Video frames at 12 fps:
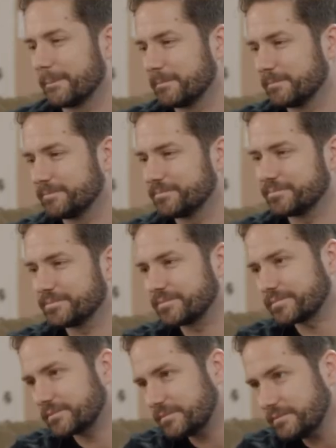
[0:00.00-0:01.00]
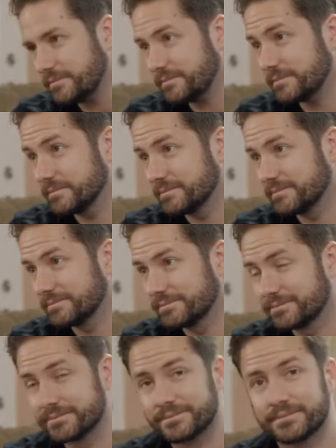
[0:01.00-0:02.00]

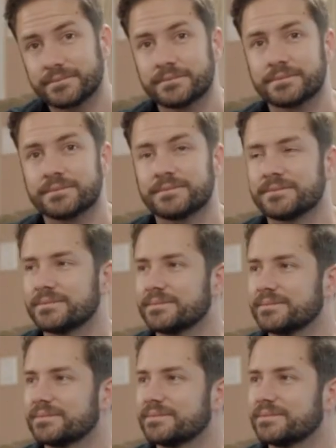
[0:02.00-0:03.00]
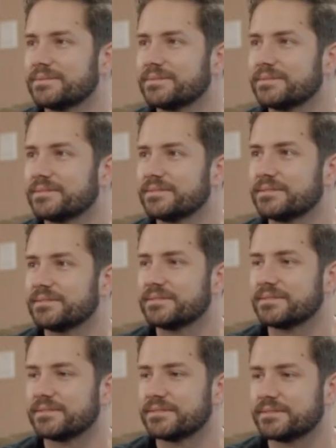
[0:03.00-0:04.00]

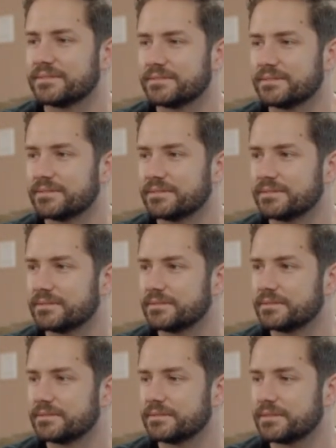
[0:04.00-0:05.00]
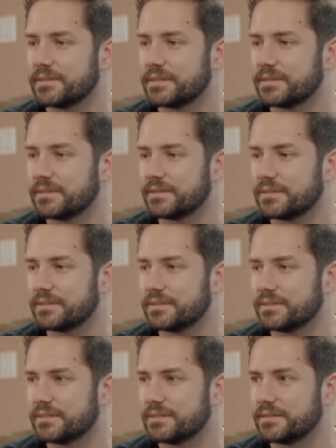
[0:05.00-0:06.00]

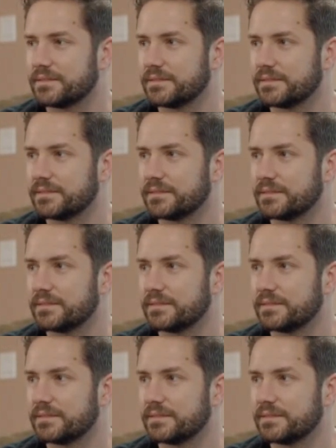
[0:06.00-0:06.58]
The person shown says nothing.